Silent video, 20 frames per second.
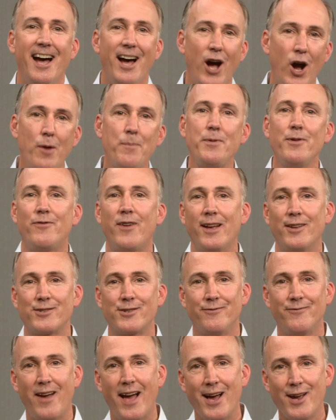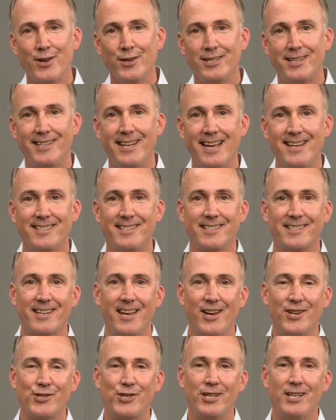Hope you found some value in today's
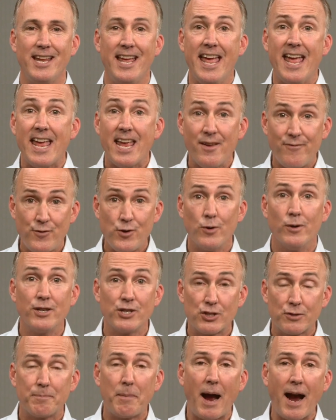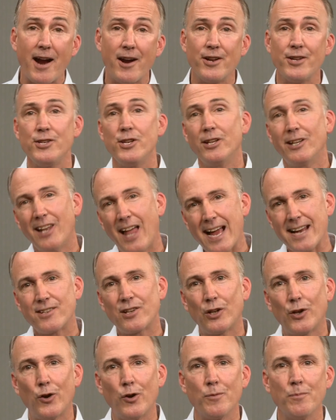discussion. If you're inspired and you'd like
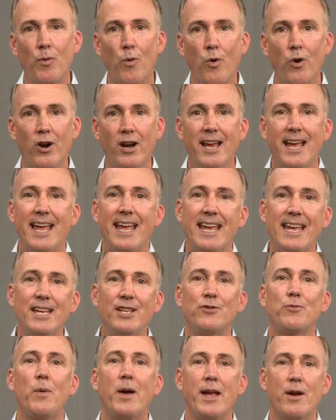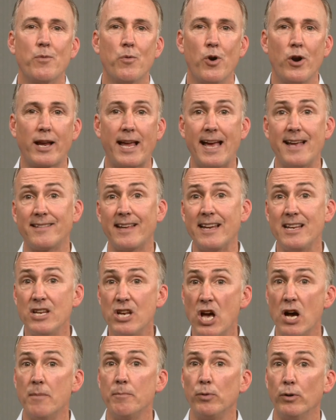to learn more, His Way at Work has a
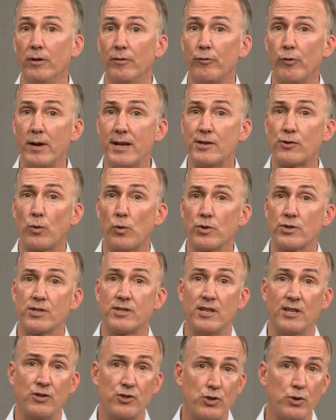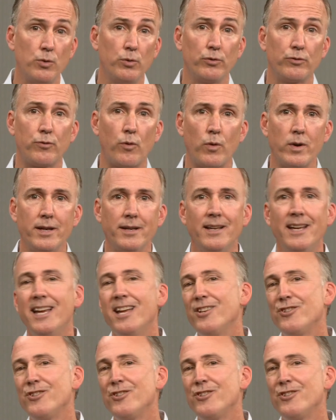number of resources and tools for you.